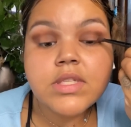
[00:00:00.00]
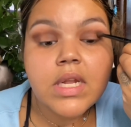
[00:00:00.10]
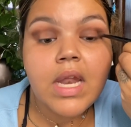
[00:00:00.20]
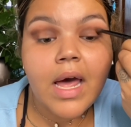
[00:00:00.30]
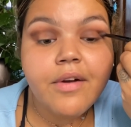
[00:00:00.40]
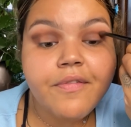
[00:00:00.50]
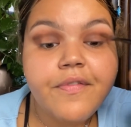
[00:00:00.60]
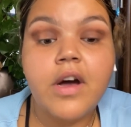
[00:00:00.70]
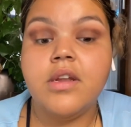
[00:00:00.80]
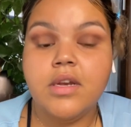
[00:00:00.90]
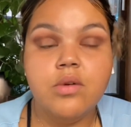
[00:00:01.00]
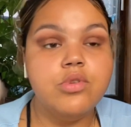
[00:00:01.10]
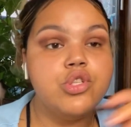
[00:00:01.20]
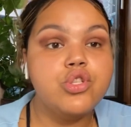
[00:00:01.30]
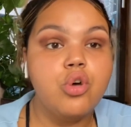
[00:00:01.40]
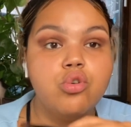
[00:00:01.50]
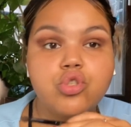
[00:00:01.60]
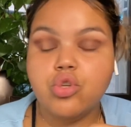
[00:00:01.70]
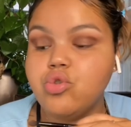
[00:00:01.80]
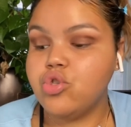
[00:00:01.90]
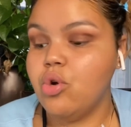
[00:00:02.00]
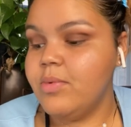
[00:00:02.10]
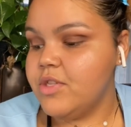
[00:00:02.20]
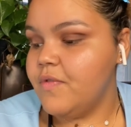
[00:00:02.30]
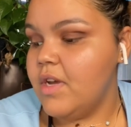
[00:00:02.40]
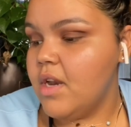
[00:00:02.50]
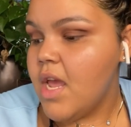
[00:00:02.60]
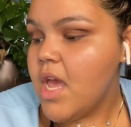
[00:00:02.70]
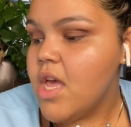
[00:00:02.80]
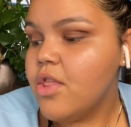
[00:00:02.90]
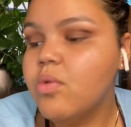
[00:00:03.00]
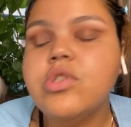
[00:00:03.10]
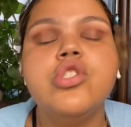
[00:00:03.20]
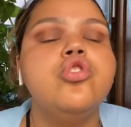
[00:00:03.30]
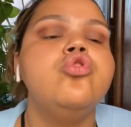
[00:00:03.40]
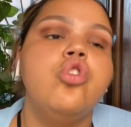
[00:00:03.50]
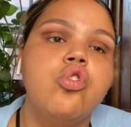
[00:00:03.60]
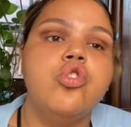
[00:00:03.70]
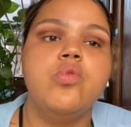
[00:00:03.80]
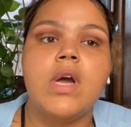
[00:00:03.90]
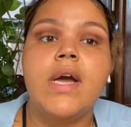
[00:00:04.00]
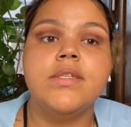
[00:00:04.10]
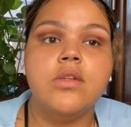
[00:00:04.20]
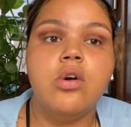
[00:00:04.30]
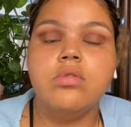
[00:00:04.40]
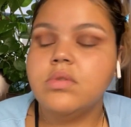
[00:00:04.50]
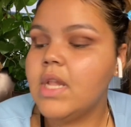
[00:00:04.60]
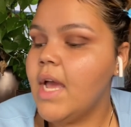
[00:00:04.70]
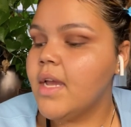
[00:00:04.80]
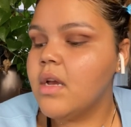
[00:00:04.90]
a lot of fun. It was so much fun. There was no cute guys though, like